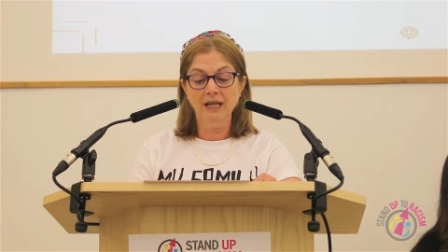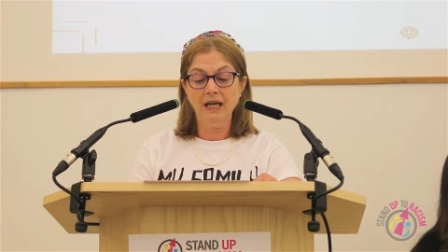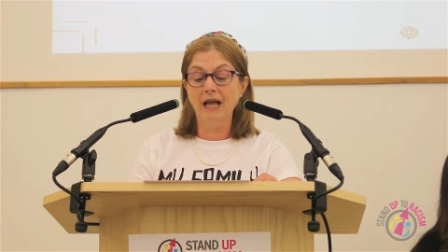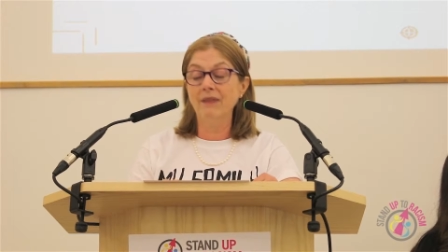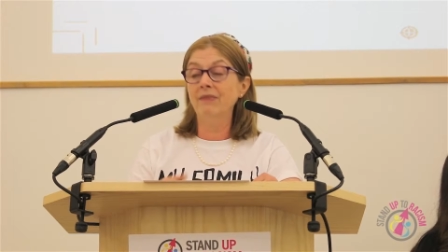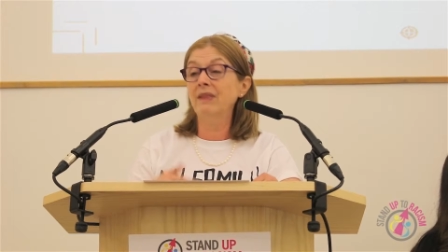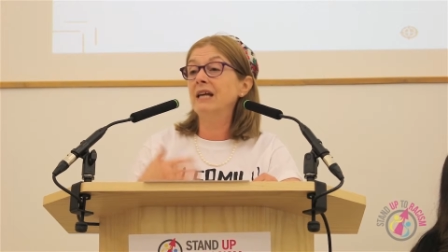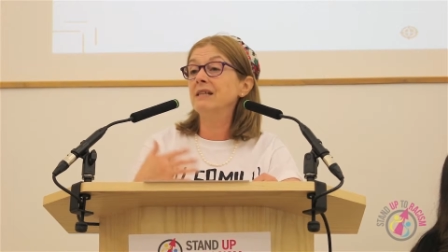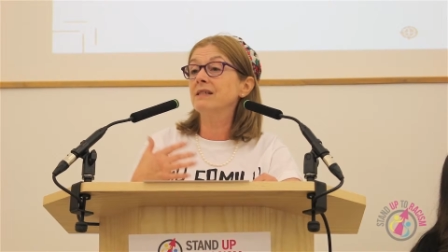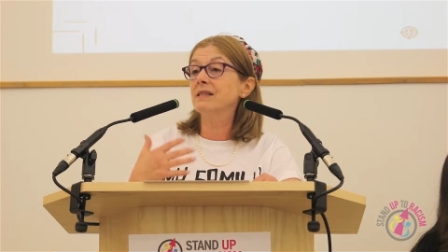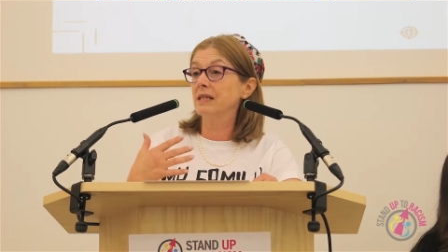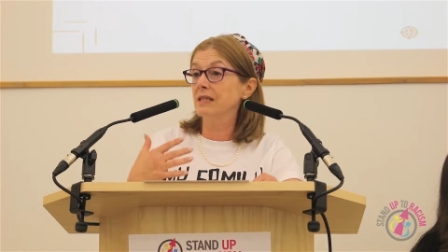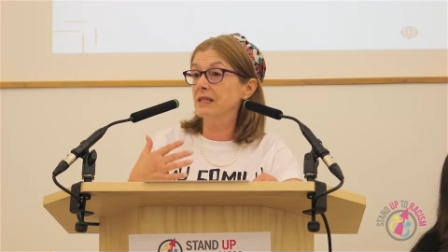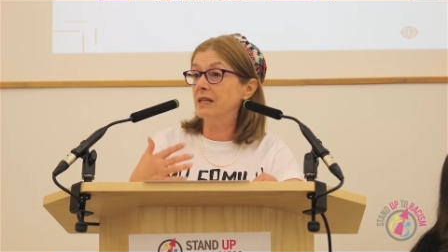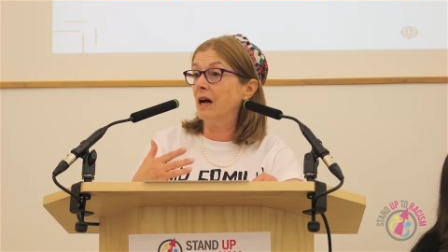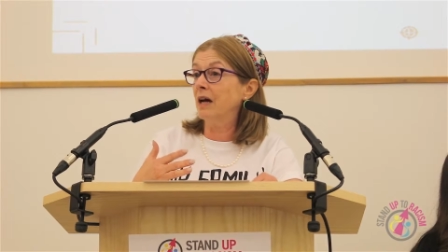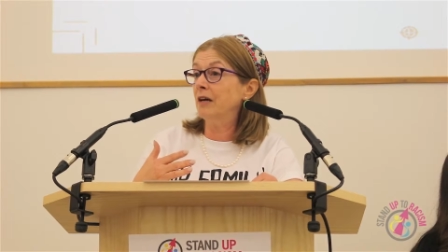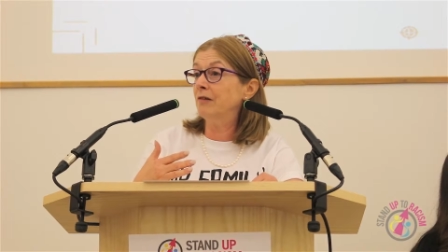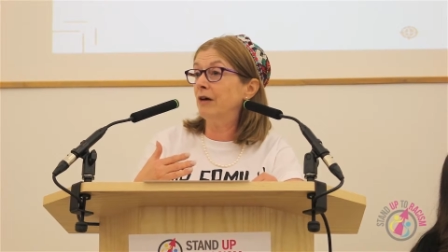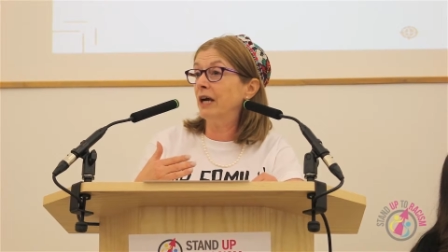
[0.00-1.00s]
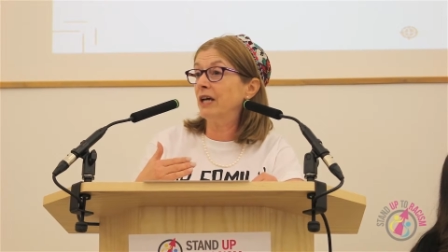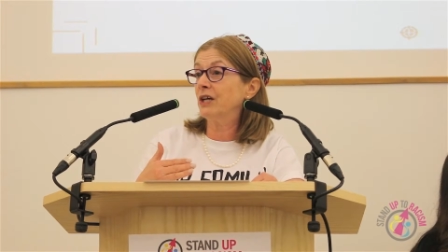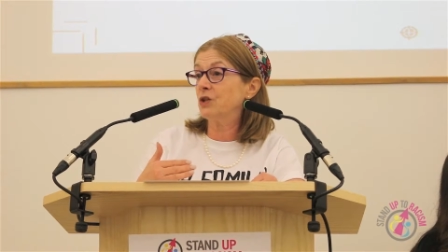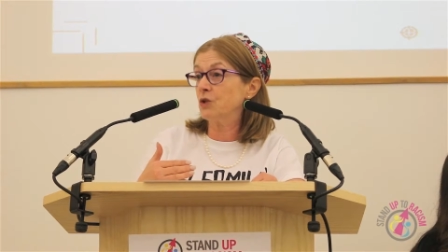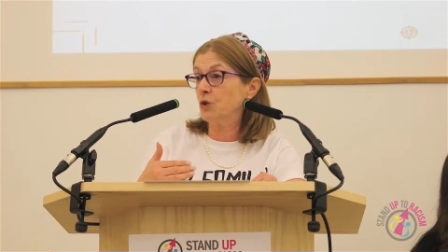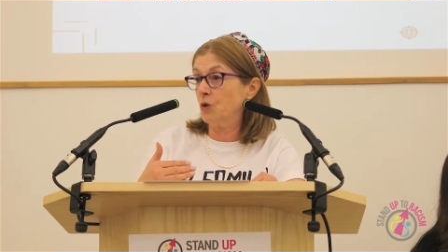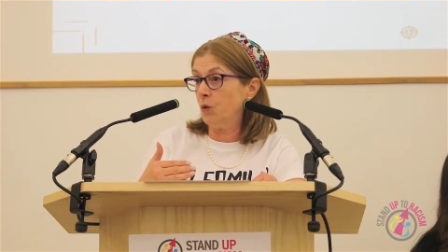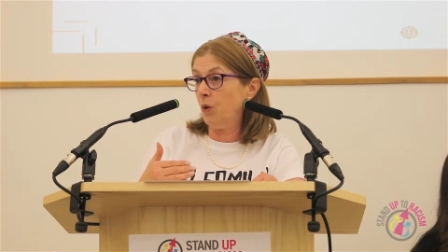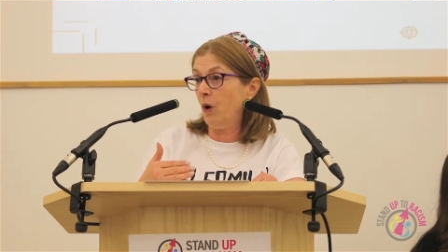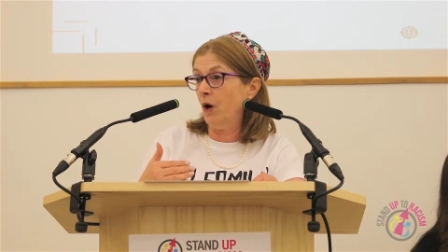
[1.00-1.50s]
and that's a
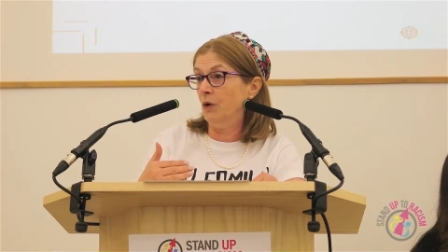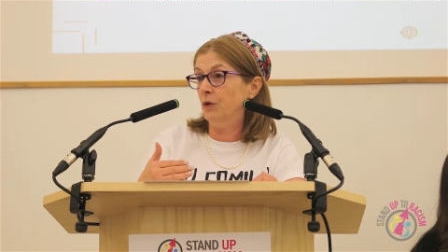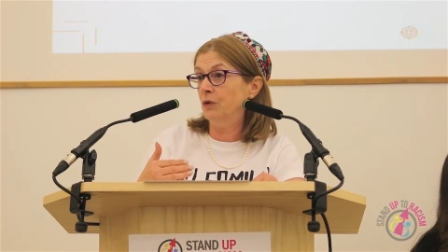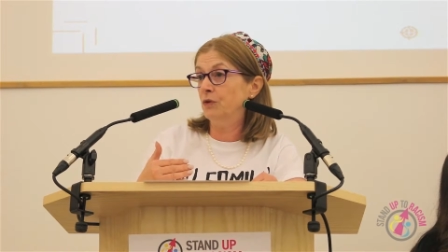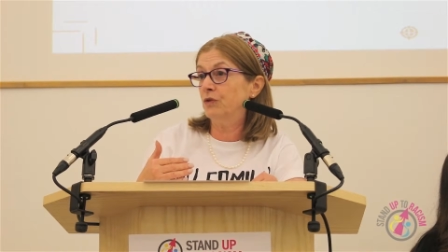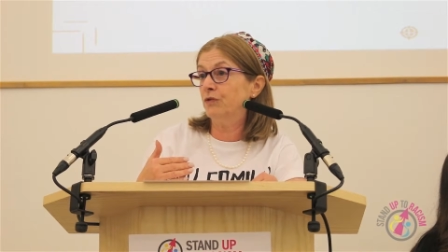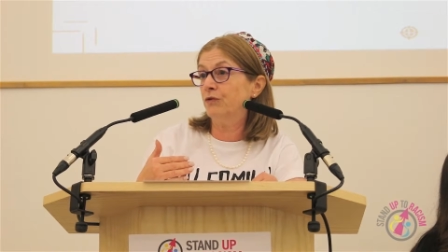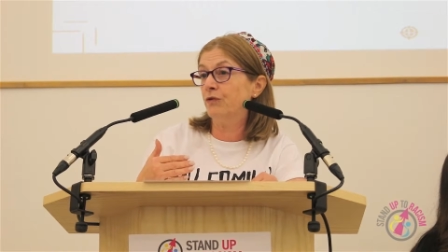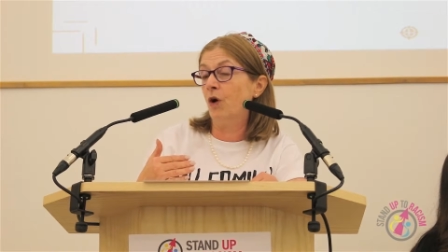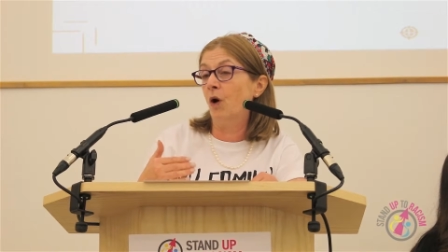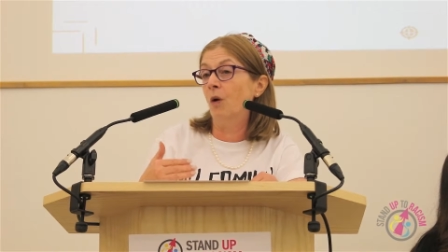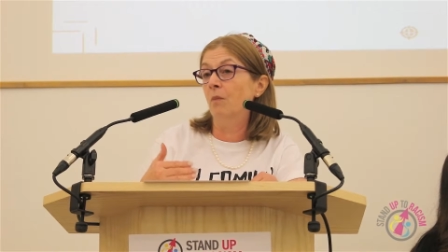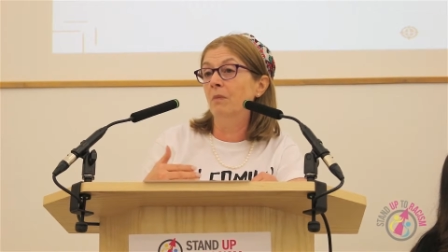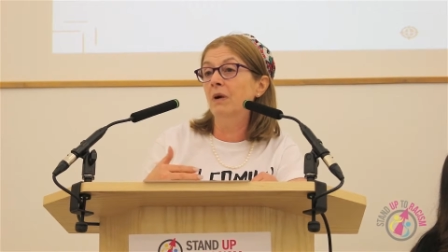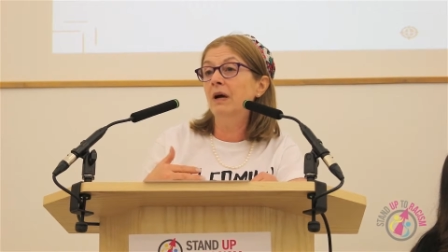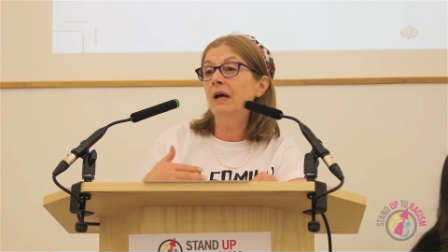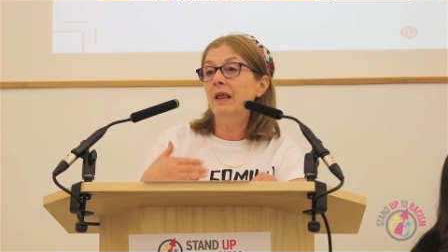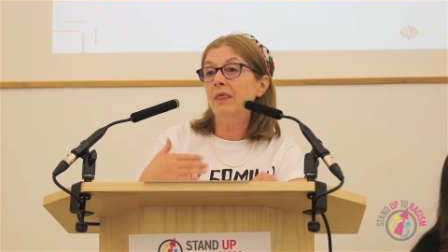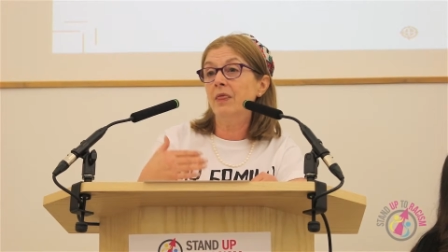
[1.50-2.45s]
direct quote from